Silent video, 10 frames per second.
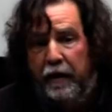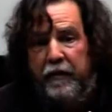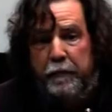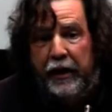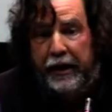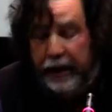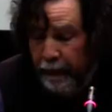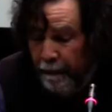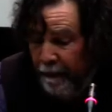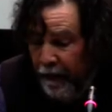
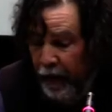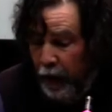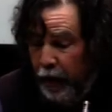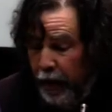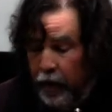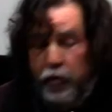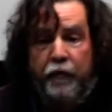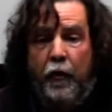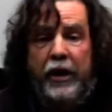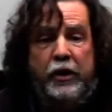everybody, uh, to
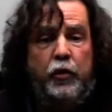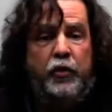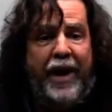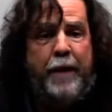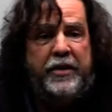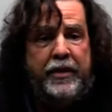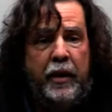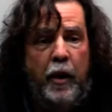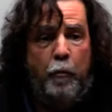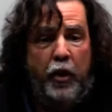fall into traps.